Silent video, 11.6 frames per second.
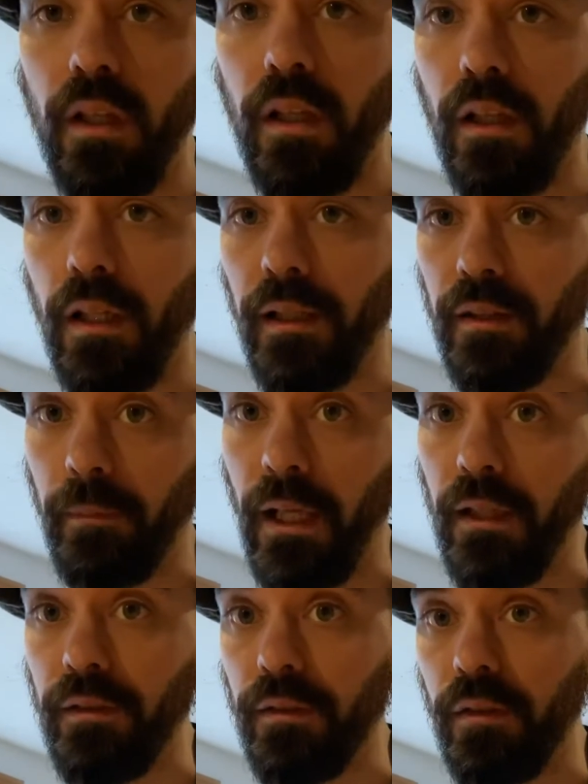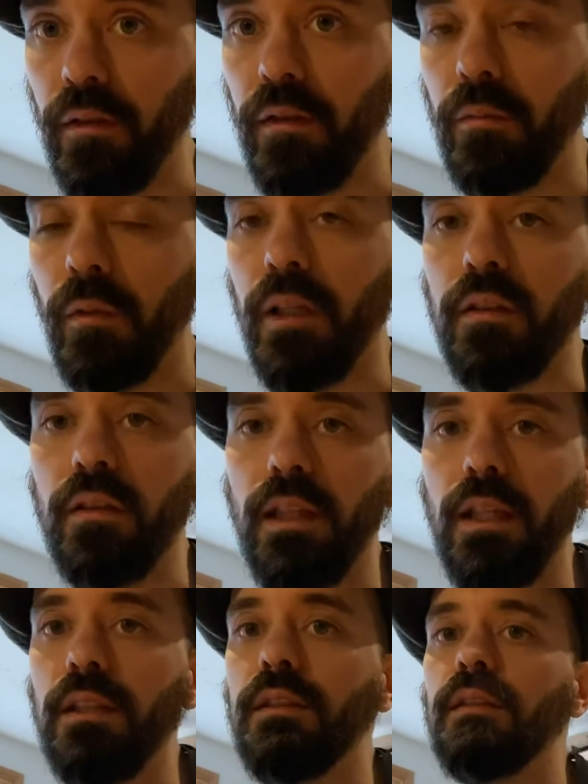like the bandsaw, when you
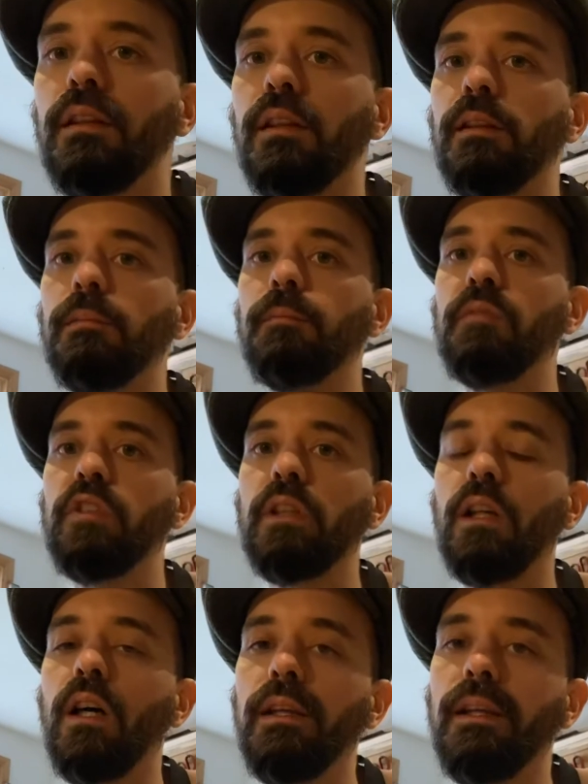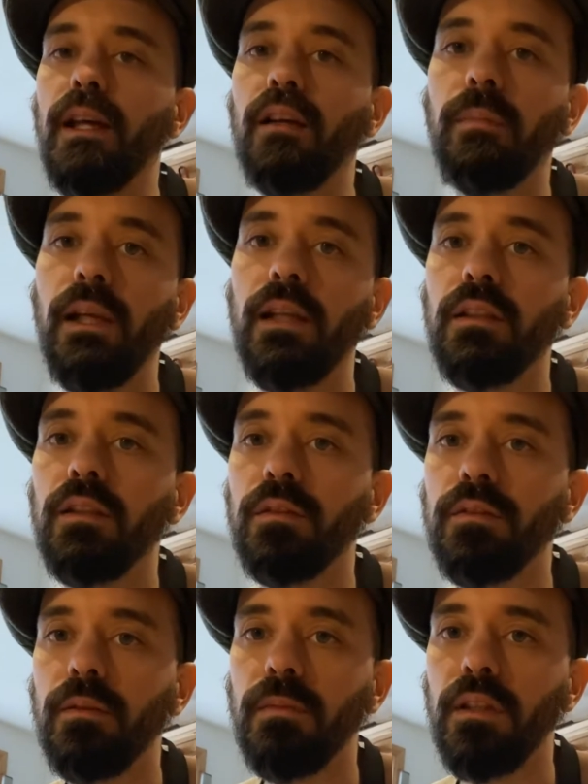need to cut a neck blank or
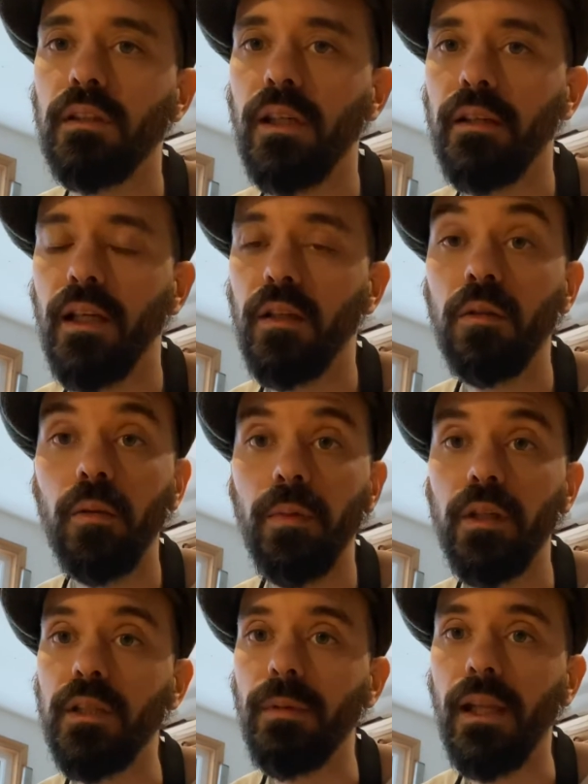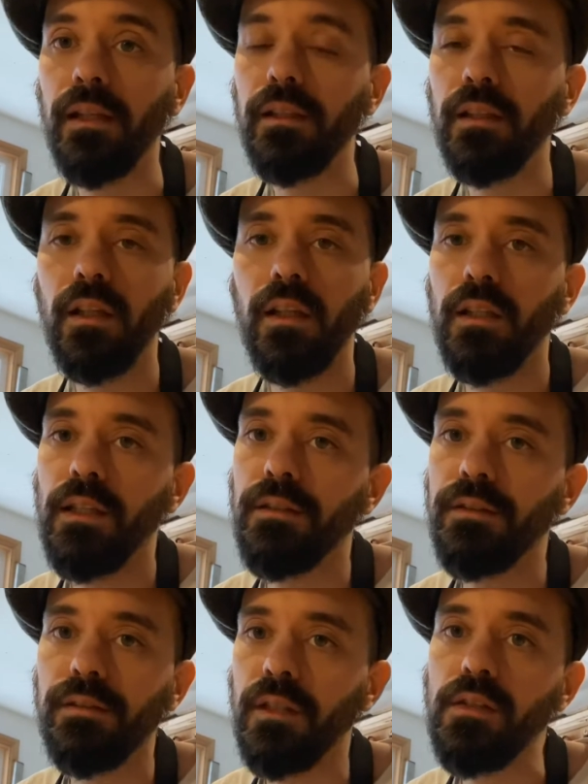something like that, or a body blank.
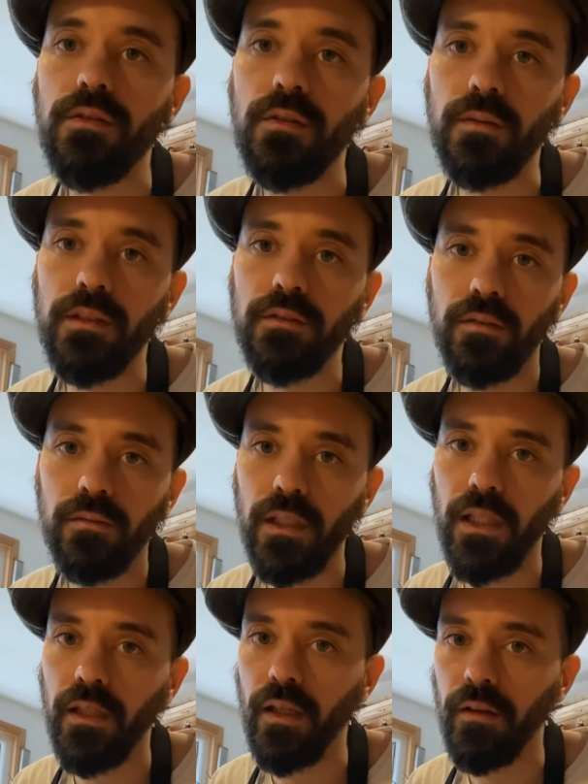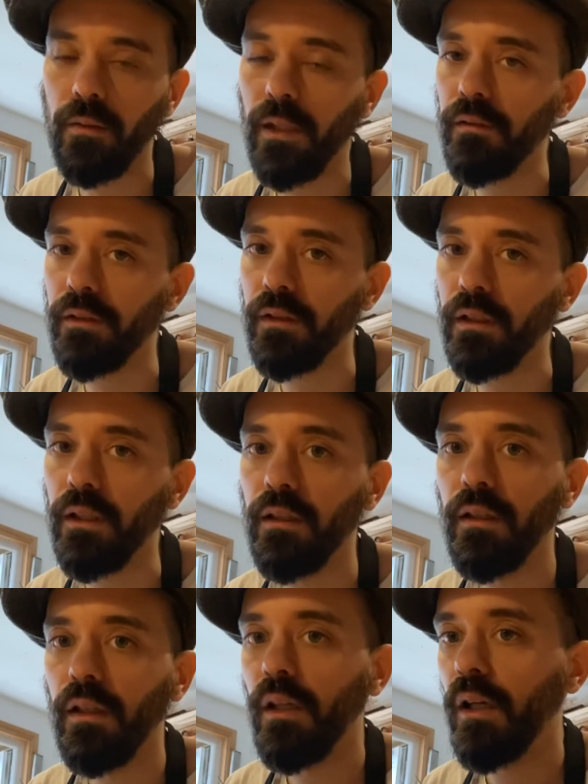It's essential. There's not really another way of doing it.
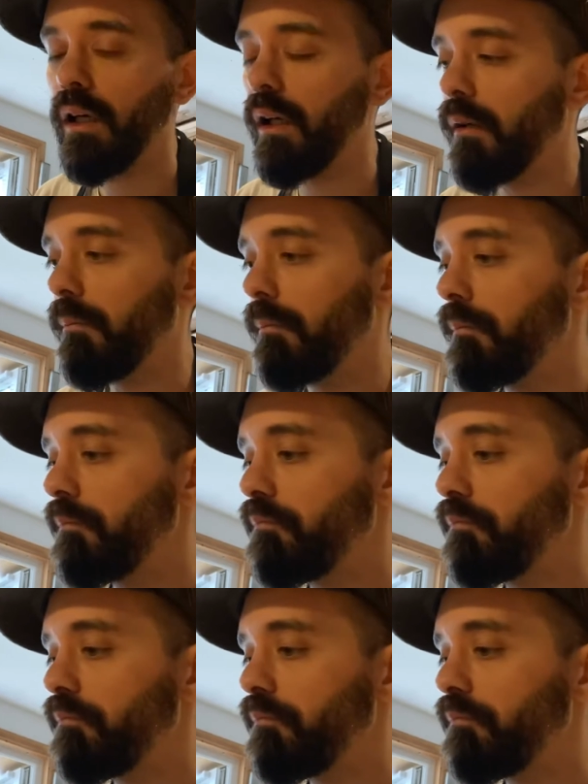And